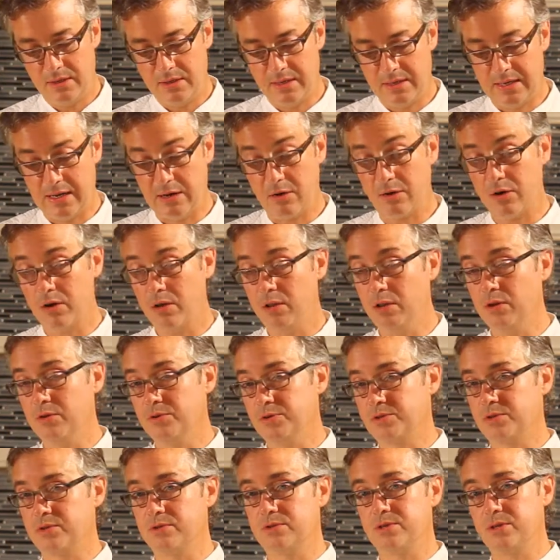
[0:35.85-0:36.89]
Now,
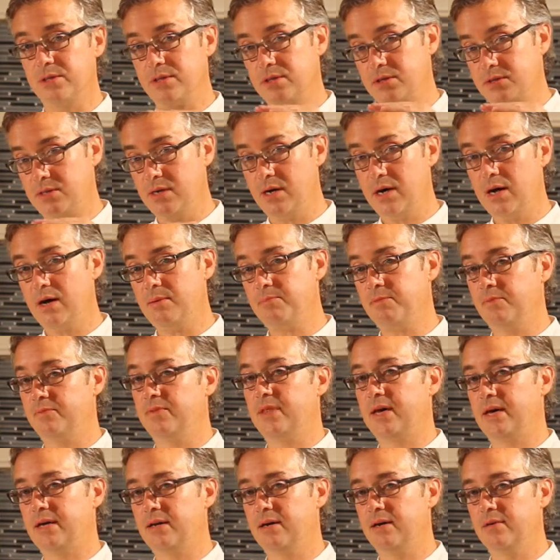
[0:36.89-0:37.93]
closer to the top of
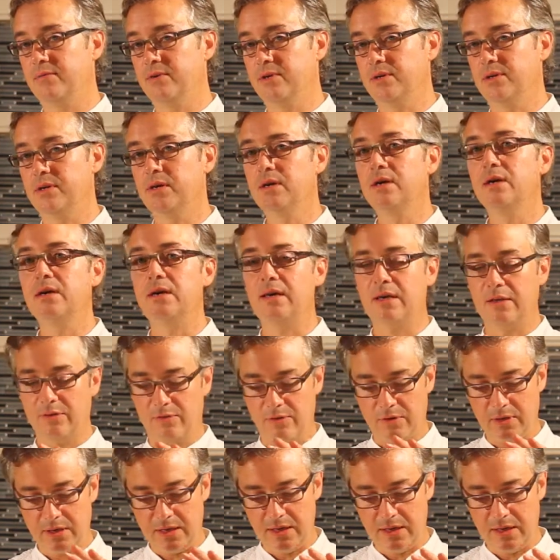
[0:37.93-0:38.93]
that oven, it's going to